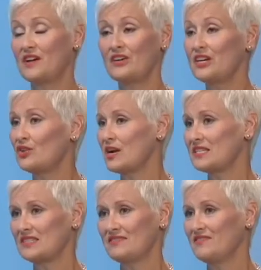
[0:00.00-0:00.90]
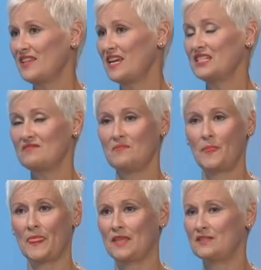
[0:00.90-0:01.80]
very aggressive. They
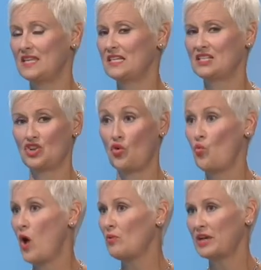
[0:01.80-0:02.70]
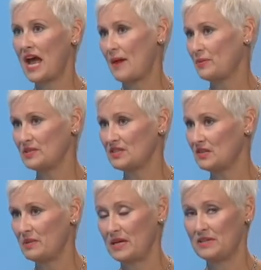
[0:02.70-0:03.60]
didn't know what would happen to
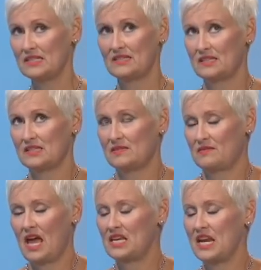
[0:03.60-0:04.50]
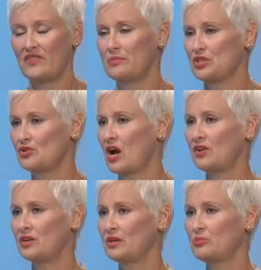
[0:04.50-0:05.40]
the babies. This had never been
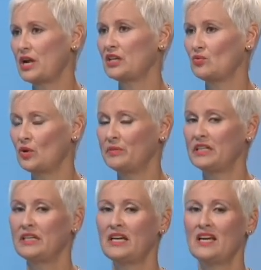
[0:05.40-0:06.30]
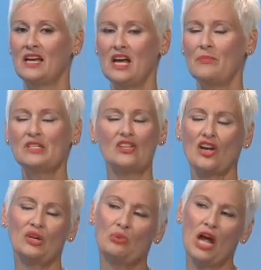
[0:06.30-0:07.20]
tried on a pregnant woman. But
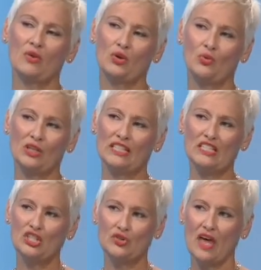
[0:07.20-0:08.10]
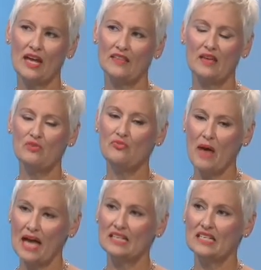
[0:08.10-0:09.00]
Sonia and Brian weren't willing to do that, and they moved
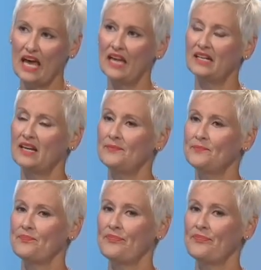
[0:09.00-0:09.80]
back to Canada